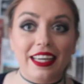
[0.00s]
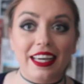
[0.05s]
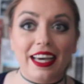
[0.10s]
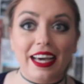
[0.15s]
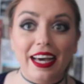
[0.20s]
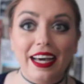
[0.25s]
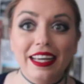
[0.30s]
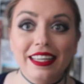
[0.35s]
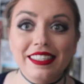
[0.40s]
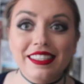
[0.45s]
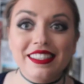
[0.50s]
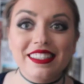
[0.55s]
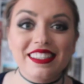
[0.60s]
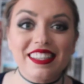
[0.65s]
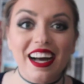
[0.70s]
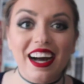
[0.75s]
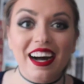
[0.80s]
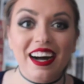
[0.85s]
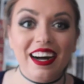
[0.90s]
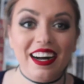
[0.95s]
guess,
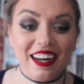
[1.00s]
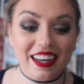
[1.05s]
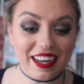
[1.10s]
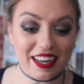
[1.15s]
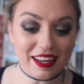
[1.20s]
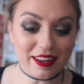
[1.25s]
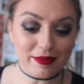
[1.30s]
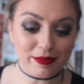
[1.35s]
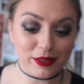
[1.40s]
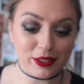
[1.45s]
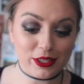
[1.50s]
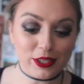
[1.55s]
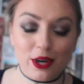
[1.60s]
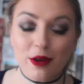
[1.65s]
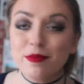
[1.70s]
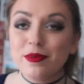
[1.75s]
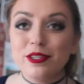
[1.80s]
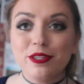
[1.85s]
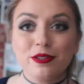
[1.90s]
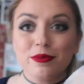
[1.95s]
I am
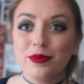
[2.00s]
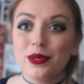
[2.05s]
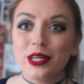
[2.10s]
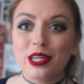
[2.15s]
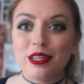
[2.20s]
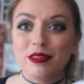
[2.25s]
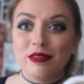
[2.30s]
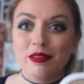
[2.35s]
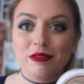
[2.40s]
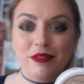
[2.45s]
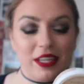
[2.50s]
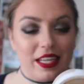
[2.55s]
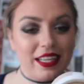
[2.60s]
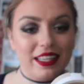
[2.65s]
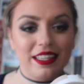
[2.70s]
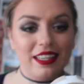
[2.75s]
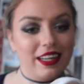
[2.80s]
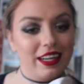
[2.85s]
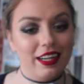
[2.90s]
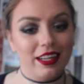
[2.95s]
so much more of a
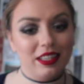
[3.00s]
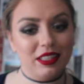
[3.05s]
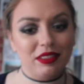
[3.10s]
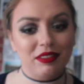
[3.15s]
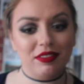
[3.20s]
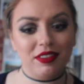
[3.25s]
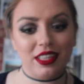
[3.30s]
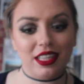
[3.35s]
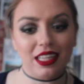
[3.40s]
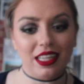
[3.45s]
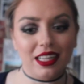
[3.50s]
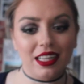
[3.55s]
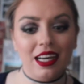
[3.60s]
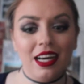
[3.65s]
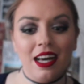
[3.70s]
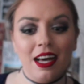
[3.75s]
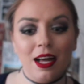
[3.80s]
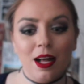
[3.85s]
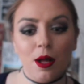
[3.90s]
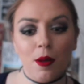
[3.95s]
fan of the
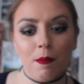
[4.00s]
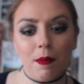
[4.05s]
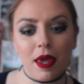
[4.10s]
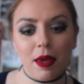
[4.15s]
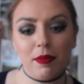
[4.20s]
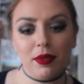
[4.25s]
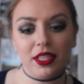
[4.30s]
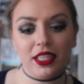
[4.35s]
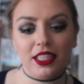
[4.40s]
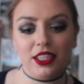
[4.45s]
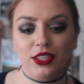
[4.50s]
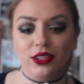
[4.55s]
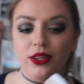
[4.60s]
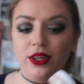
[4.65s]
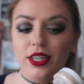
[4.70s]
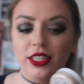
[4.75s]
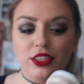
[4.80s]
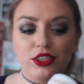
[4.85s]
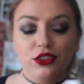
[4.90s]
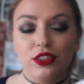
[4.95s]
Maybelline New
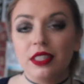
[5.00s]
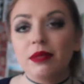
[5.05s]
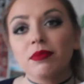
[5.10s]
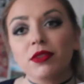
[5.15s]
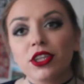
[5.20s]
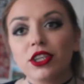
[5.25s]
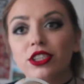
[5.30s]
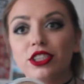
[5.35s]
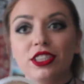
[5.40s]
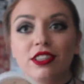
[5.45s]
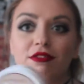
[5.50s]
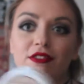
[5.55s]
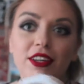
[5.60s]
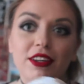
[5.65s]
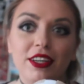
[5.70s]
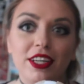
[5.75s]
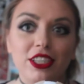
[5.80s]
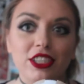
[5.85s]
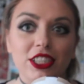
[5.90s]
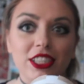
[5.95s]
York Dream Cushion
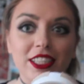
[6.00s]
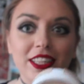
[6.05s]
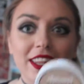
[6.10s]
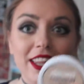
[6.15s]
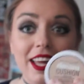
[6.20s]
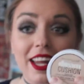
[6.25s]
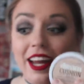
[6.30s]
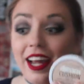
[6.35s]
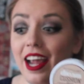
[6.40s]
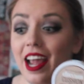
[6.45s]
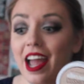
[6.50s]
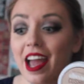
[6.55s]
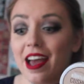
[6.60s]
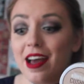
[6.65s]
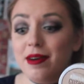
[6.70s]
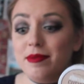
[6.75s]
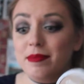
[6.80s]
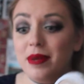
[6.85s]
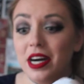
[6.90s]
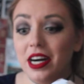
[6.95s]
Foundation than I
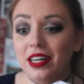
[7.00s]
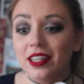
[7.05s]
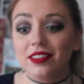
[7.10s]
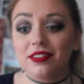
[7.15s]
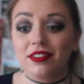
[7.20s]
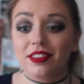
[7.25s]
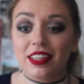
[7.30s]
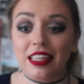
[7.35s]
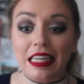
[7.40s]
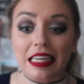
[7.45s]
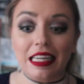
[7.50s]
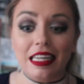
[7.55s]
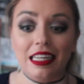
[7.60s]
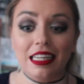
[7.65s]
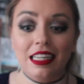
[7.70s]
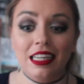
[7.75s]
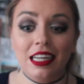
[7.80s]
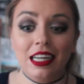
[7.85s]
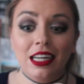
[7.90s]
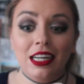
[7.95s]
am of
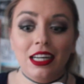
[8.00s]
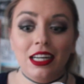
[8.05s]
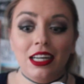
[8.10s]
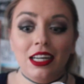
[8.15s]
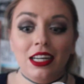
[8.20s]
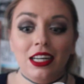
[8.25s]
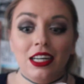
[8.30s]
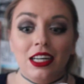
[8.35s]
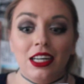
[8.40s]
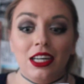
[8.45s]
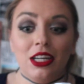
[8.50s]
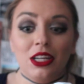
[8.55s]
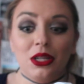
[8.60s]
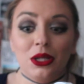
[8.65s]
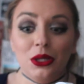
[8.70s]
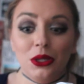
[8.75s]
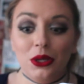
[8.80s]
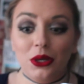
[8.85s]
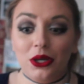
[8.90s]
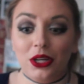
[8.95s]
the
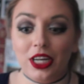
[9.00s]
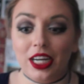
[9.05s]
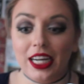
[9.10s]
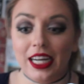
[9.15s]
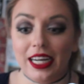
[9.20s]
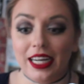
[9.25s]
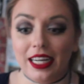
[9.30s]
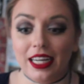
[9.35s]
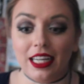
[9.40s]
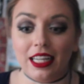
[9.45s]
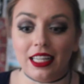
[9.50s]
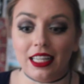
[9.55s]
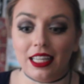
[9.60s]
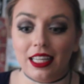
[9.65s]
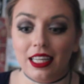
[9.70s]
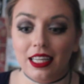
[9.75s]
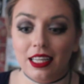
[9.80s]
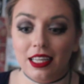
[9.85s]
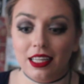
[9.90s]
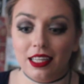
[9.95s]

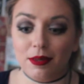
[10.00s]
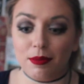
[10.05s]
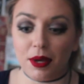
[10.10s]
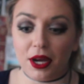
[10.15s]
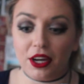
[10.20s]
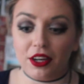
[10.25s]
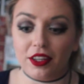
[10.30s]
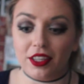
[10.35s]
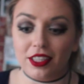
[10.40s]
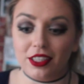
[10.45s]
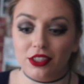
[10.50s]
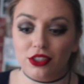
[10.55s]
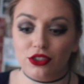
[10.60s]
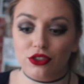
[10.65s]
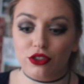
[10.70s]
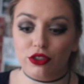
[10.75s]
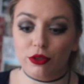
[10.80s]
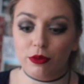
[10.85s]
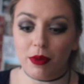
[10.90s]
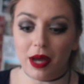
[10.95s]
L'Oreal Paris
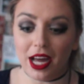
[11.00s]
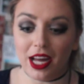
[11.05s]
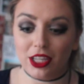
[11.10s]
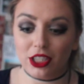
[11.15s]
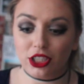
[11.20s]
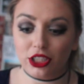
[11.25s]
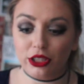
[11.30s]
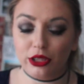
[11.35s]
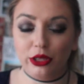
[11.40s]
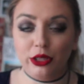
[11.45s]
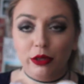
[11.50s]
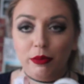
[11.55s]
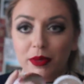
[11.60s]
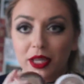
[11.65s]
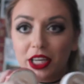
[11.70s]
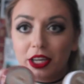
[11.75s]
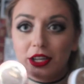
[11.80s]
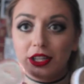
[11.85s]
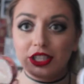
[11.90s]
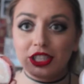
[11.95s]
True Match
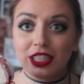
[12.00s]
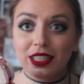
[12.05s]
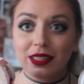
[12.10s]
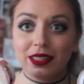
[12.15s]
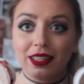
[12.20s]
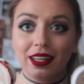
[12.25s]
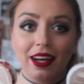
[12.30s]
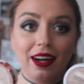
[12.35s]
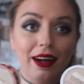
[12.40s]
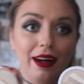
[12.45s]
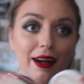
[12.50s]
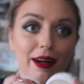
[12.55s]
Lumi Cushion.